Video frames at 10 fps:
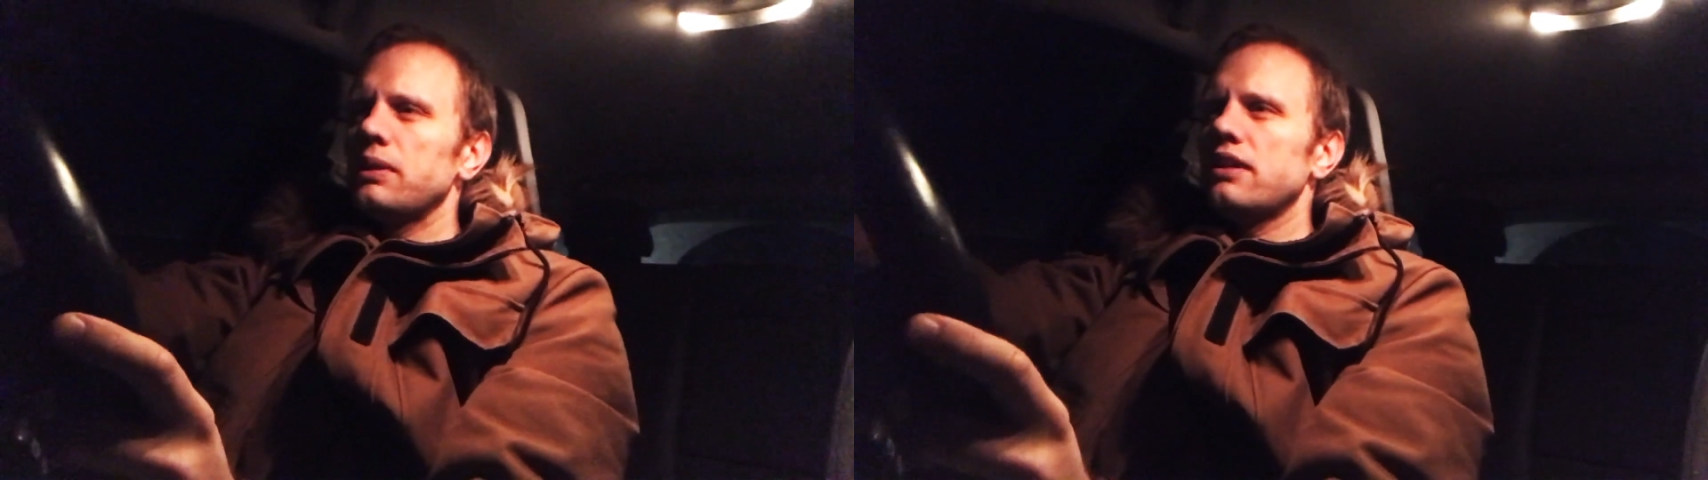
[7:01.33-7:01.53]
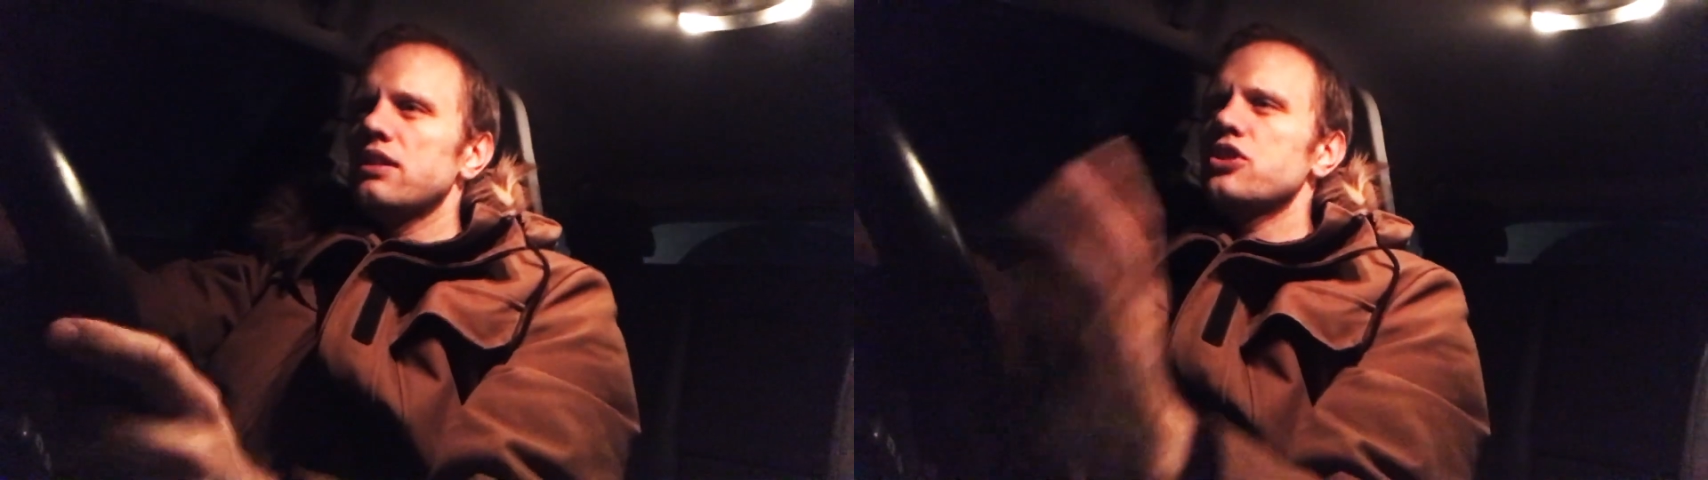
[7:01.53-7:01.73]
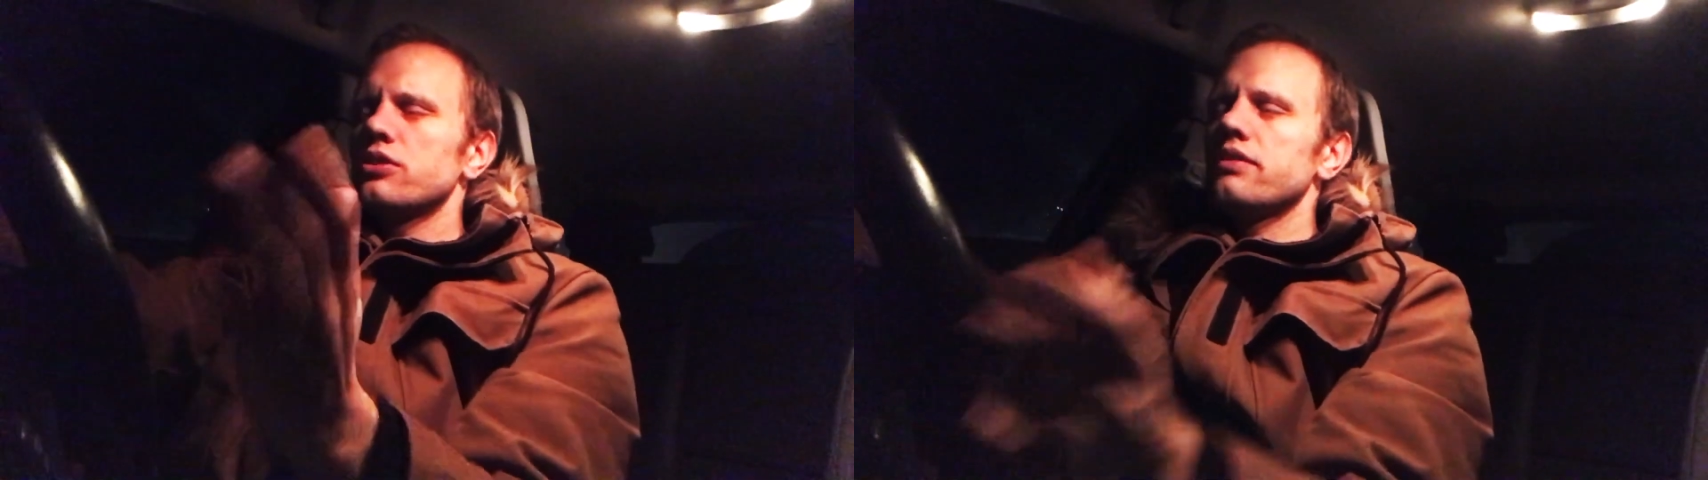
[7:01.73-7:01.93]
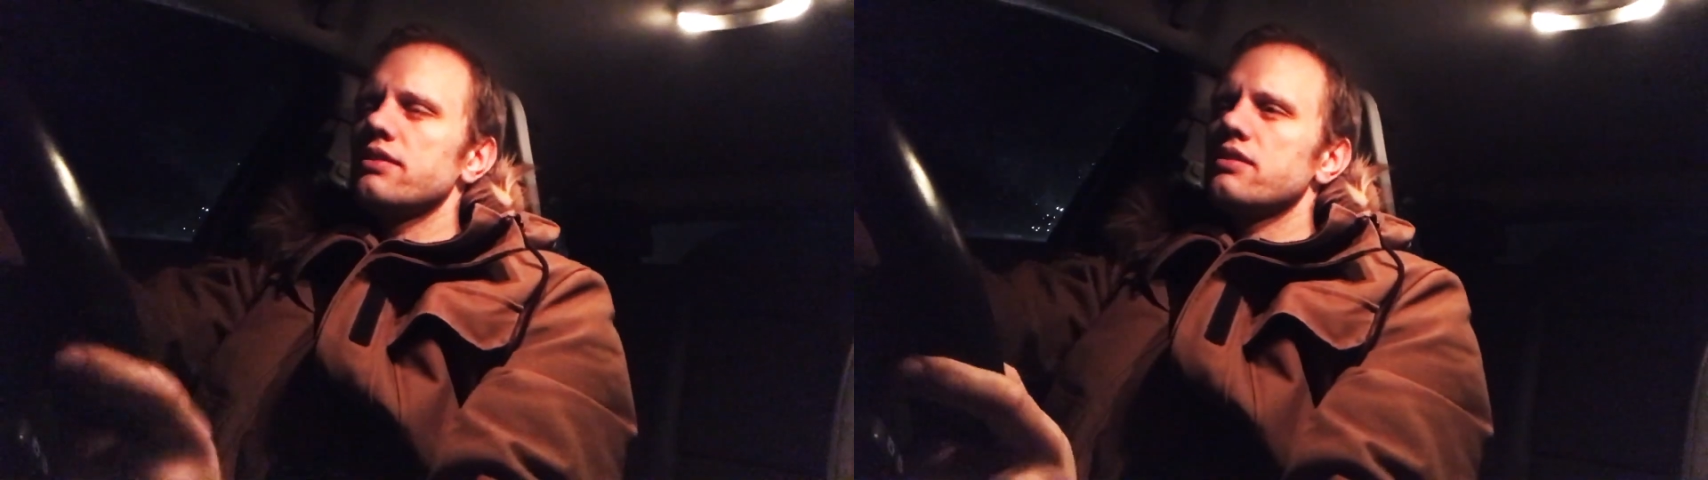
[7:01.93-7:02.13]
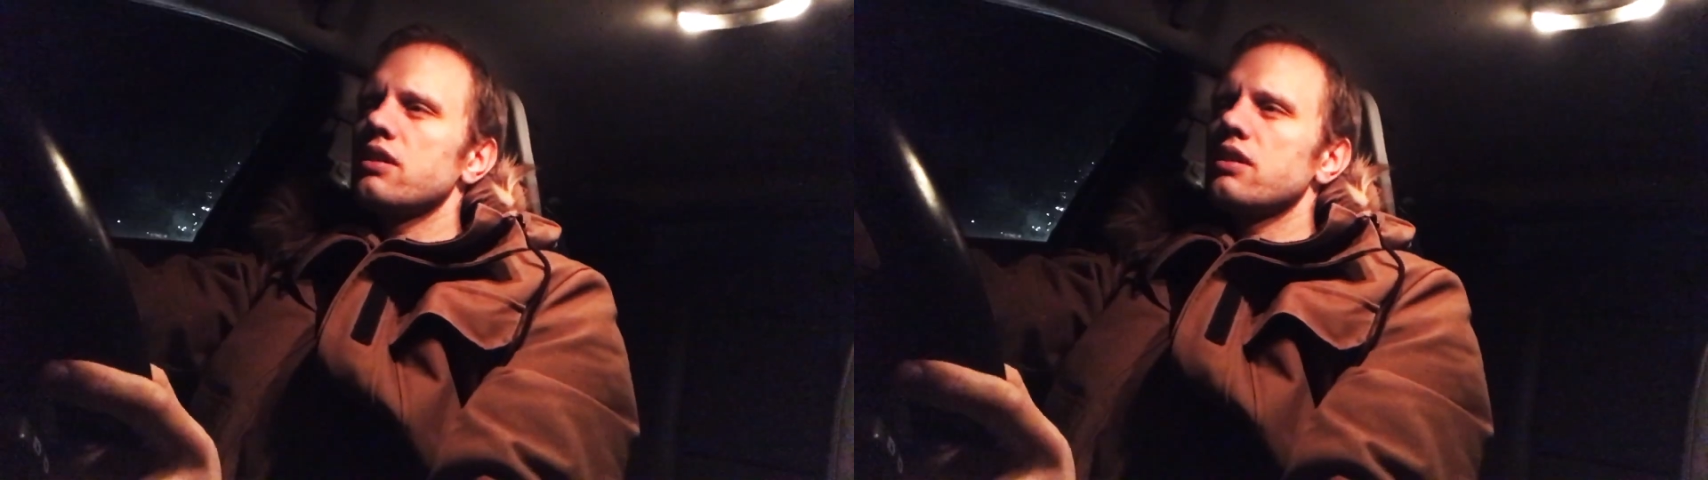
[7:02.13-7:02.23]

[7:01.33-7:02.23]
in addition to this